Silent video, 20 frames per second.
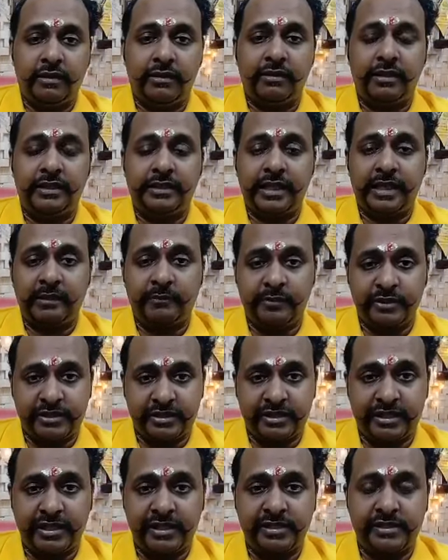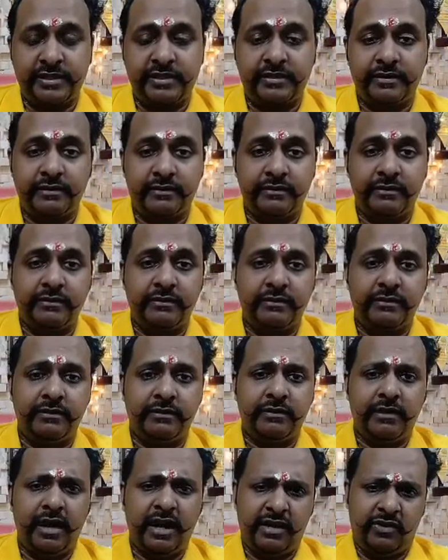the therapist tells,
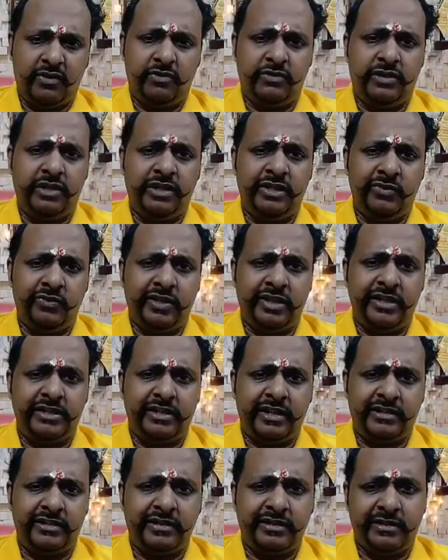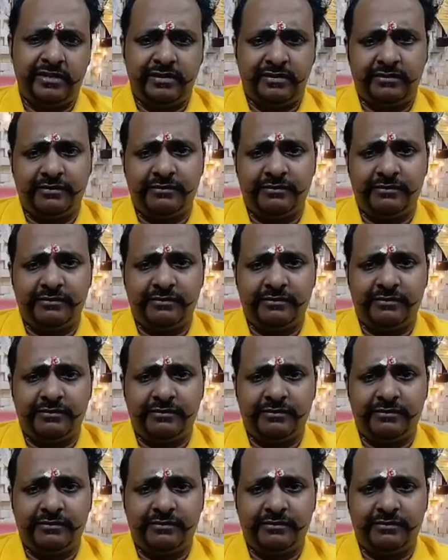I don't think you need surgery.